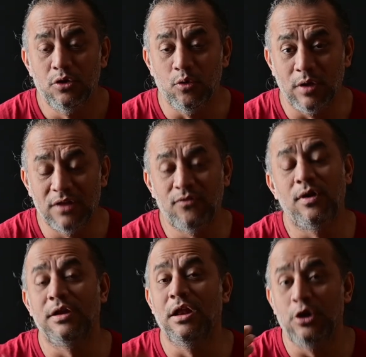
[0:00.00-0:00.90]
to get
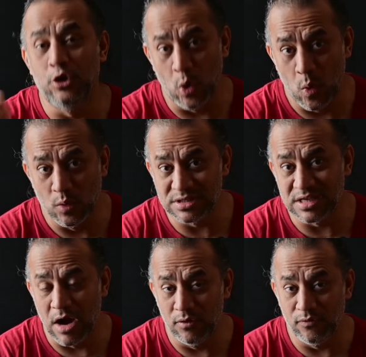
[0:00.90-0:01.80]
further tones
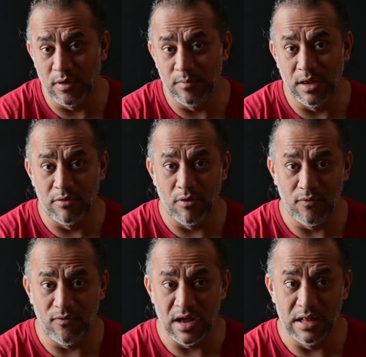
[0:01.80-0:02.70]
out from the raw
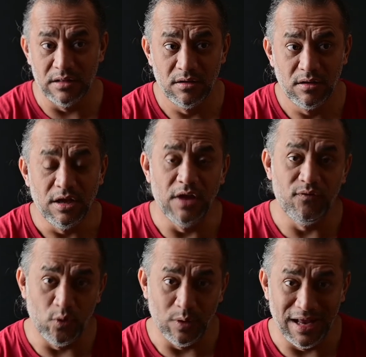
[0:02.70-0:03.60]
file
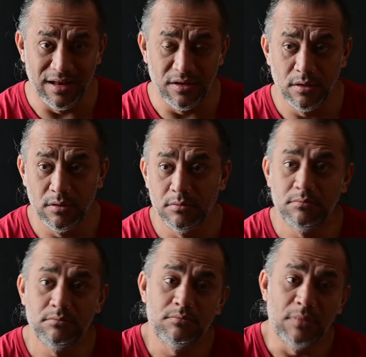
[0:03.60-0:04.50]
if you need
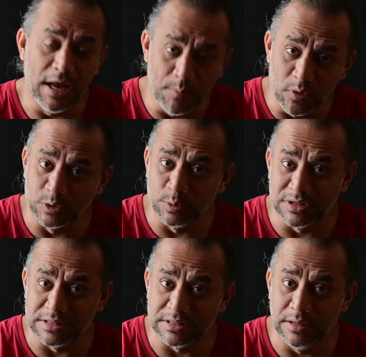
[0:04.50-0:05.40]
in
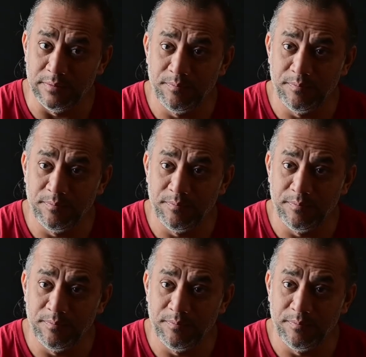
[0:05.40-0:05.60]
post-processing.